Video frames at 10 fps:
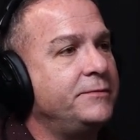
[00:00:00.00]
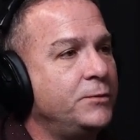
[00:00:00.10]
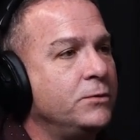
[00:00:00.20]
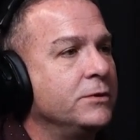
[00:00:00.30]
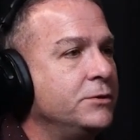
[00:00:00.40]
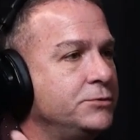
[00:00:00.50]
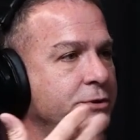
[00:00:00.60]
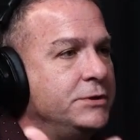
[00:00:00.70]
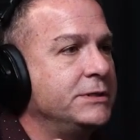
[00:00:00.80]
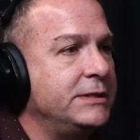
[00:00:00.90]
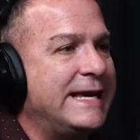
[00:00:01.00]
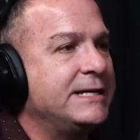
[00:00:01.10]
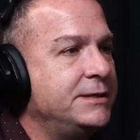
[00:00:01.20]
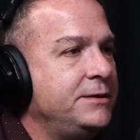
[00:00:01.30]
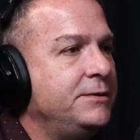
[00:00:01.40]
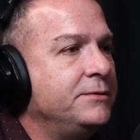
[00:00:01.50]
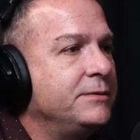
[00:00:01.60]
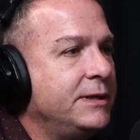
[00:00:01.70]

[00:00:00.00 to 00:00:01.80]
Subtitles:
for those units to execute